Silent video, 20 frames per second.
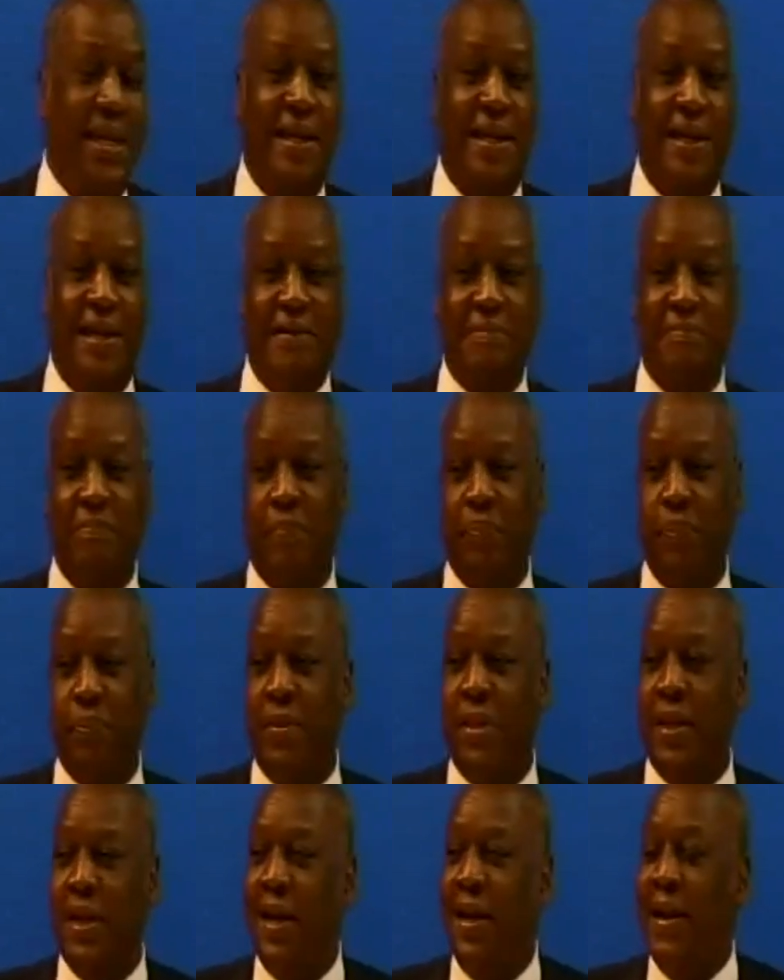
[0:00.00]
uh,
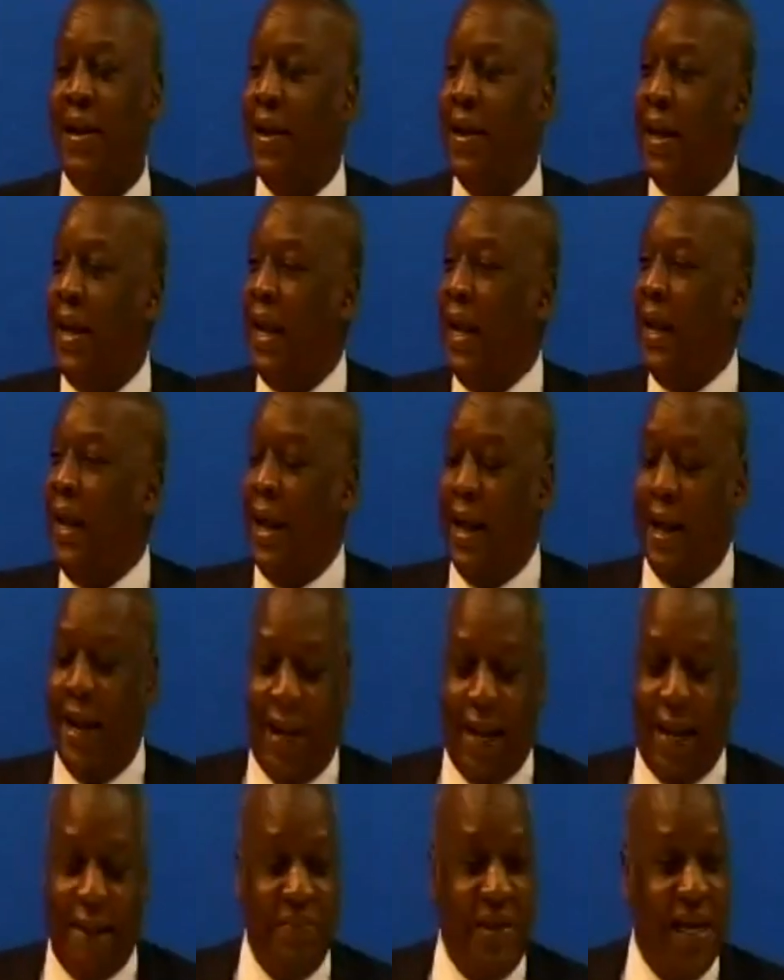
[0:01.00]

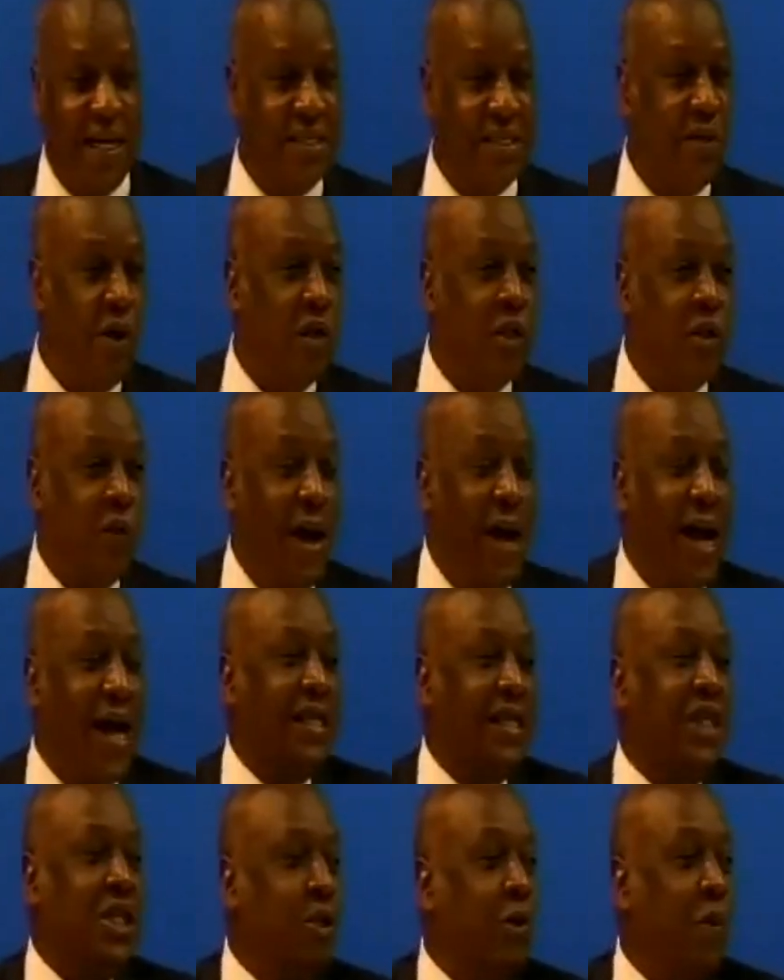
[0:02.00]
I am just going to
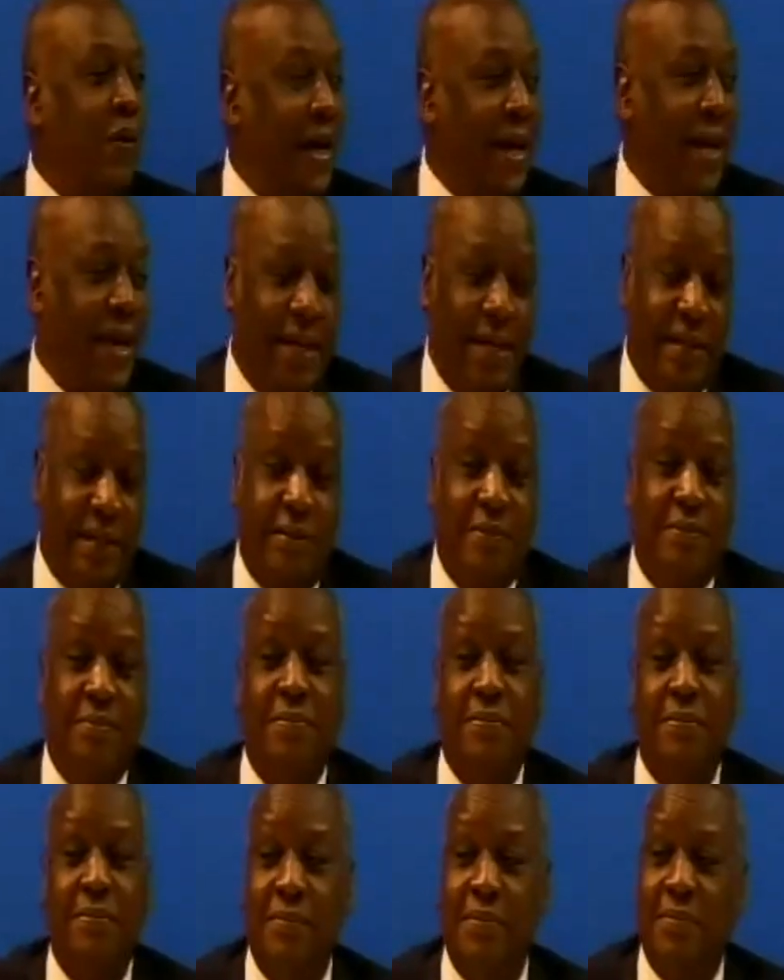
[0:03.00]
ask you again,
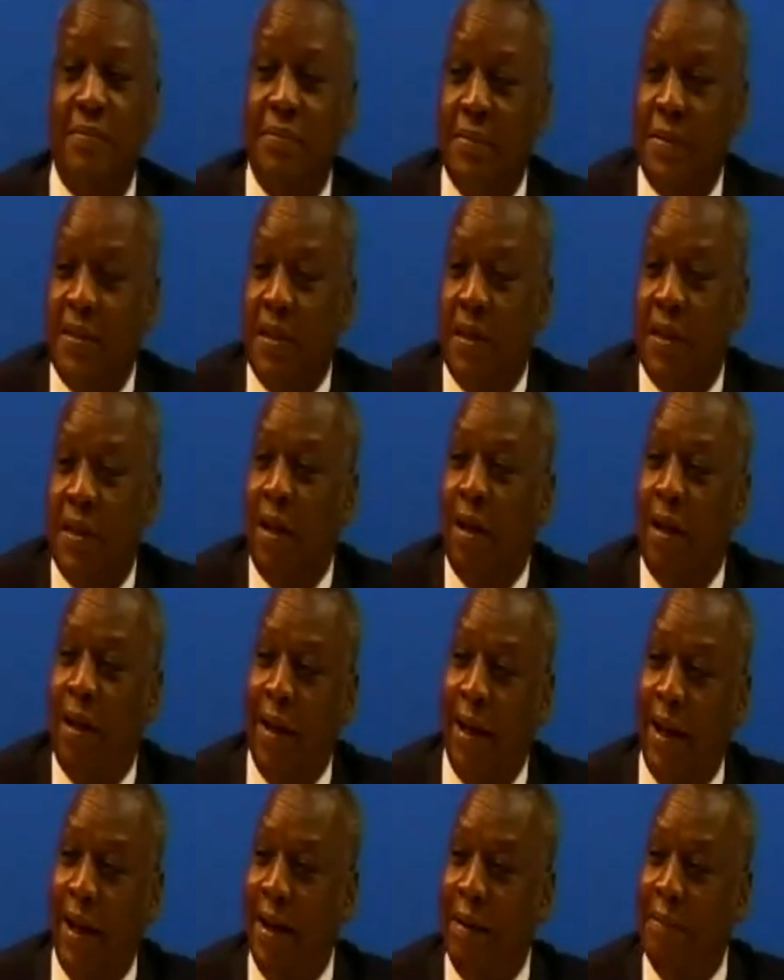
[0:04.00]

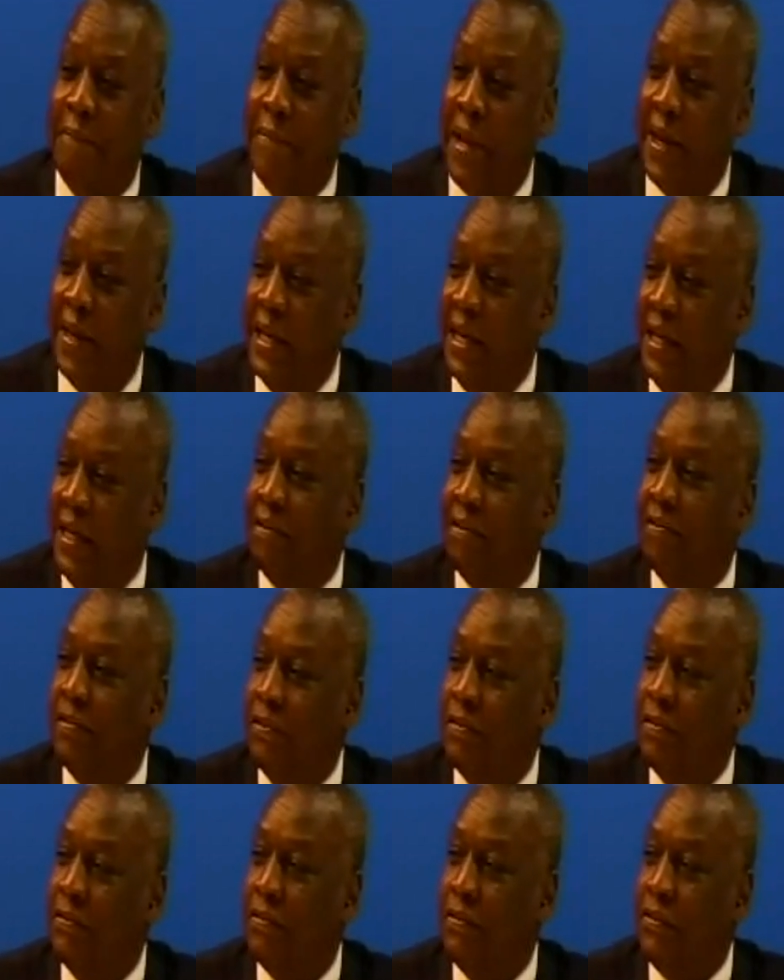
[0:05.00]
how many,
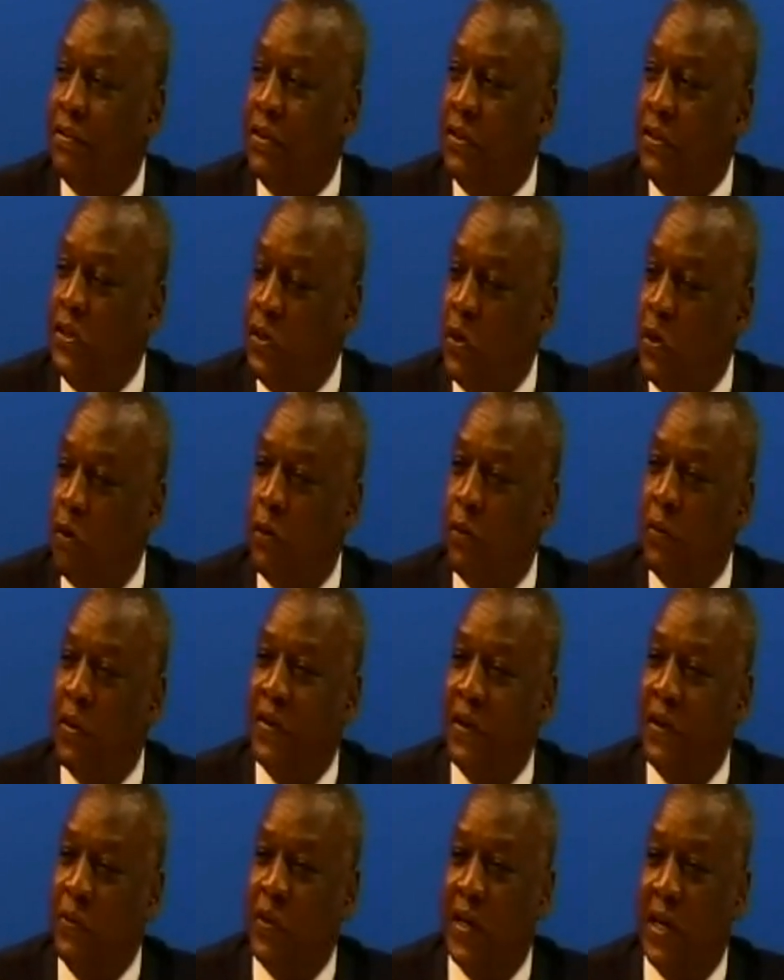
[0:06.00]
do you know whether
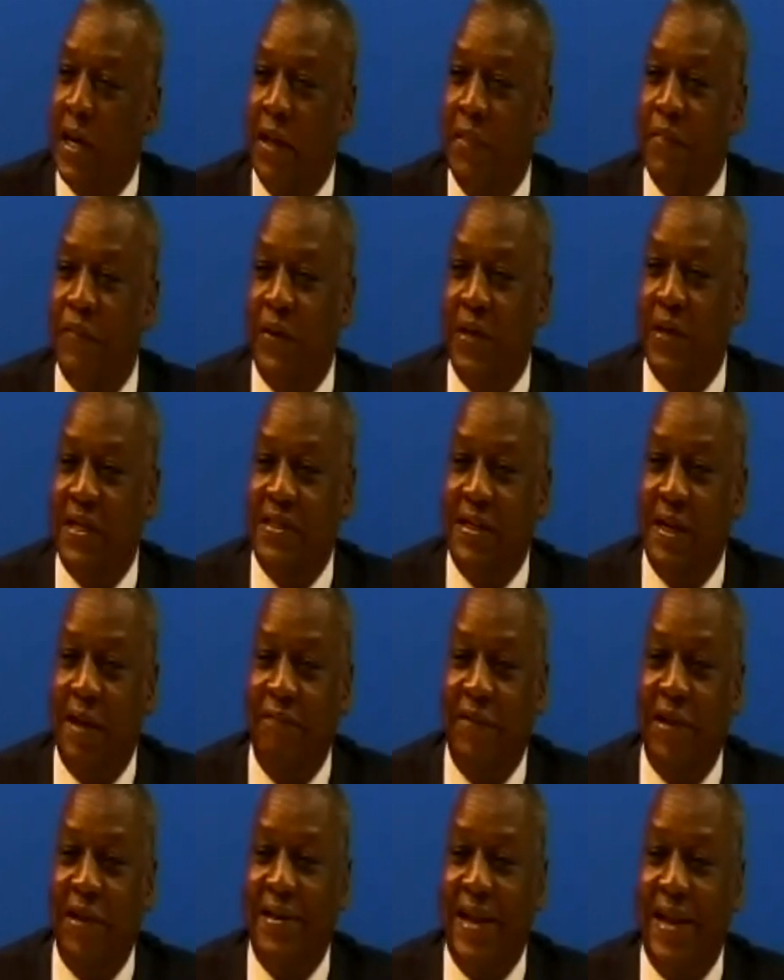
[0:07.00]
your country is
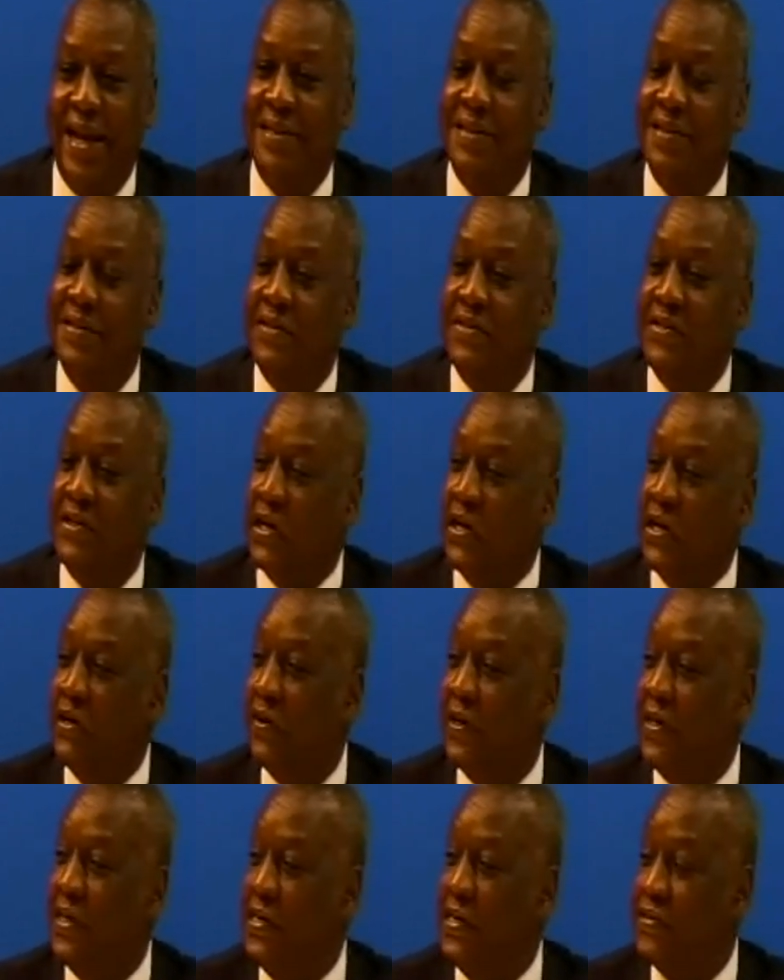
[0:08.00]
having national
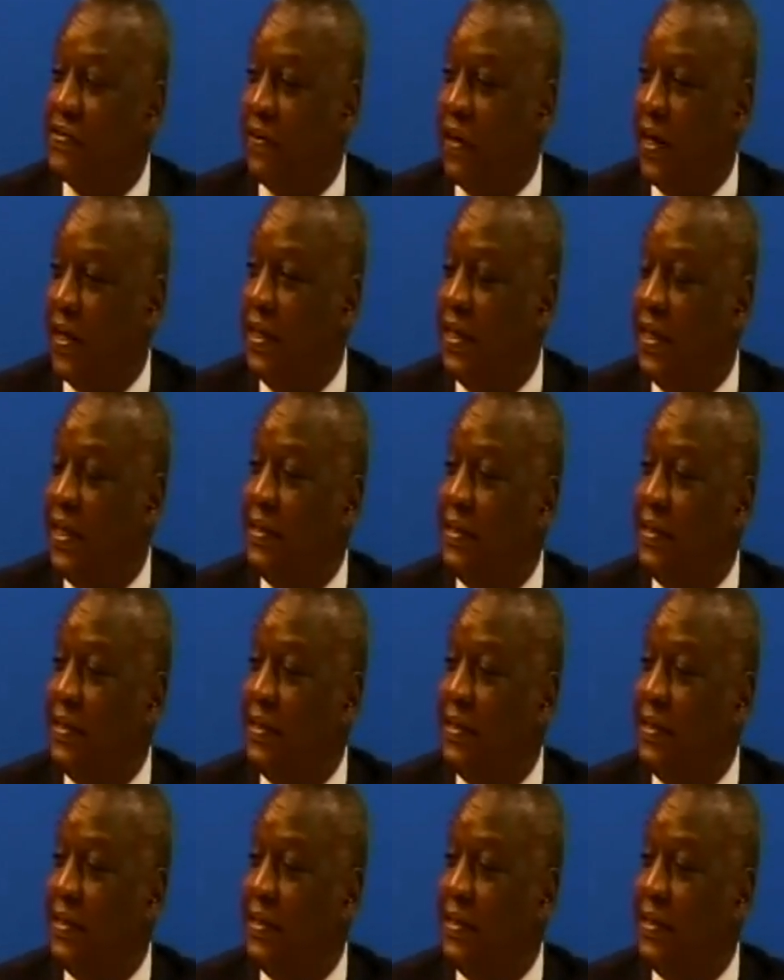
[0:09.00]
security strategy?